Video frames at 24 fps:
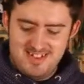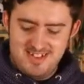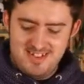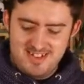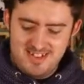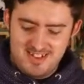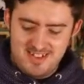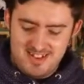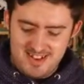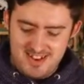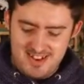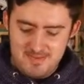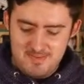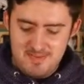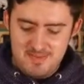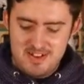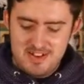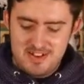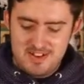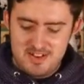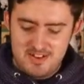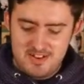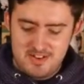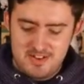Yeah, I've been
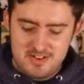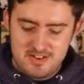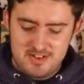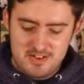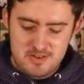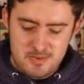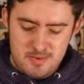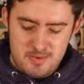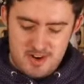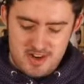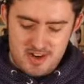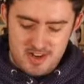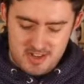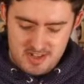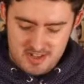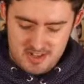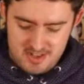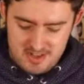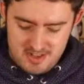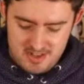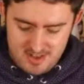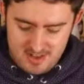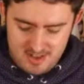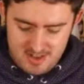to London
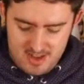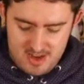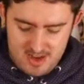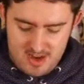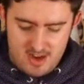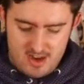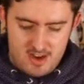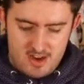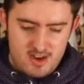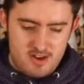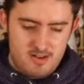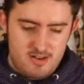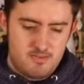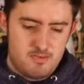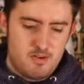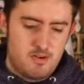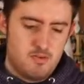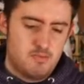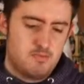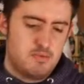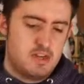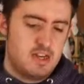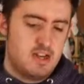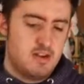twice. Well,
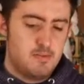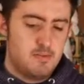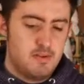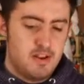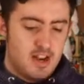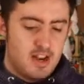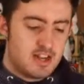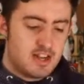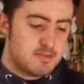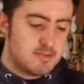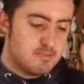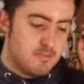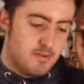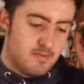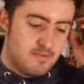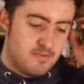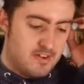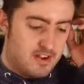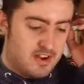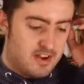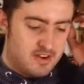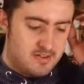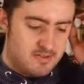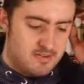it'll be last month
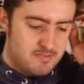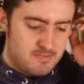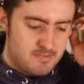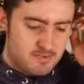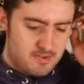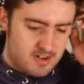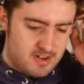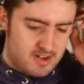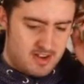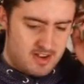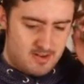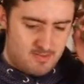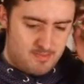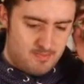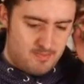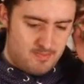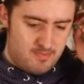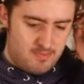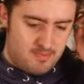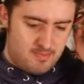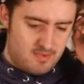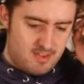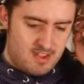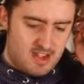now, but
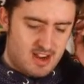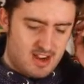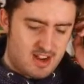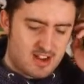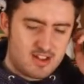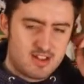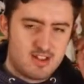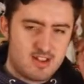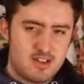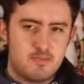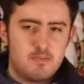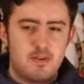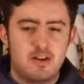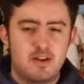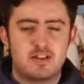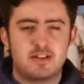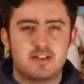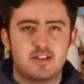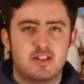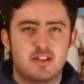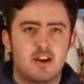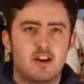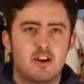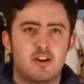like went to
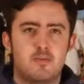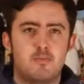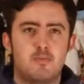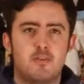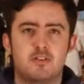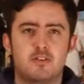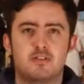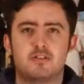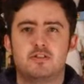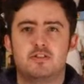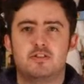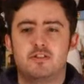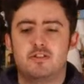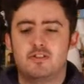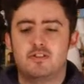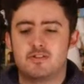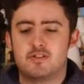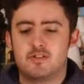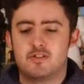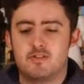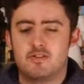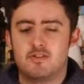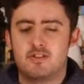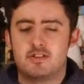the Harry Potter studio
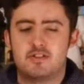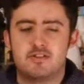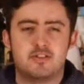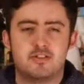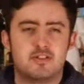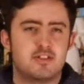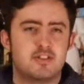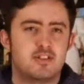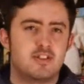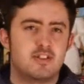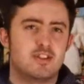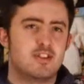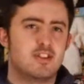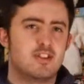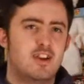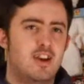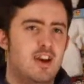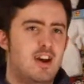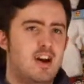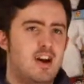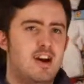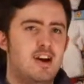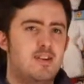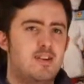tour. It's just
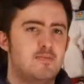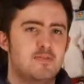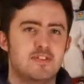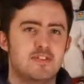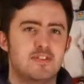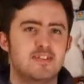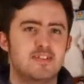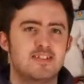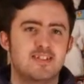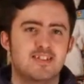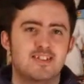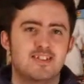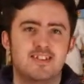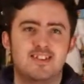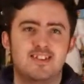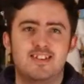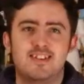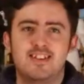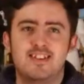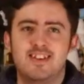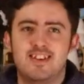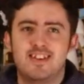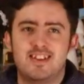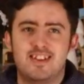heaven.
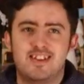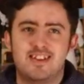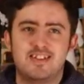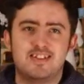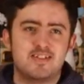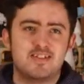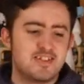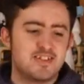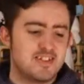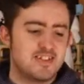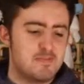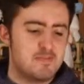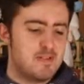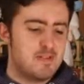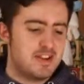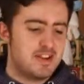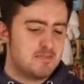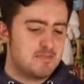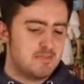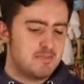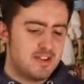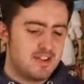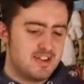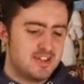It is just the best
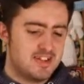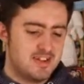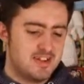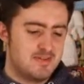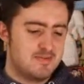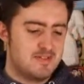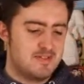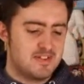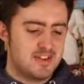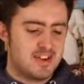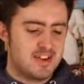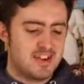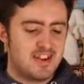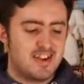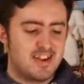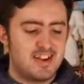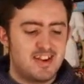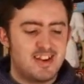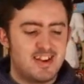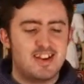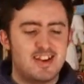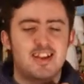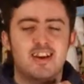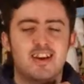place in the world. Like
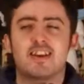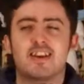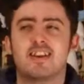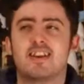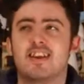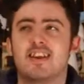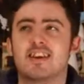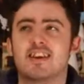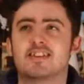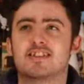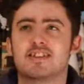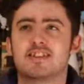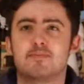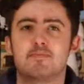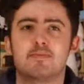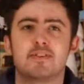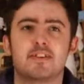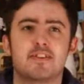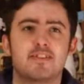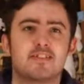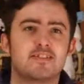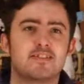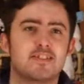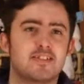next time you
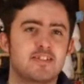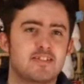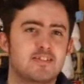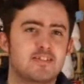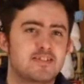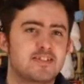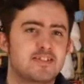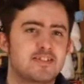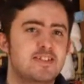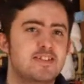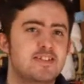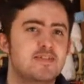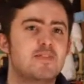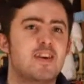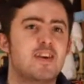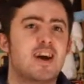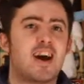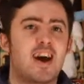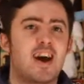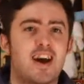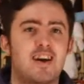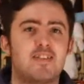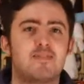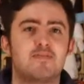go to London, you have to.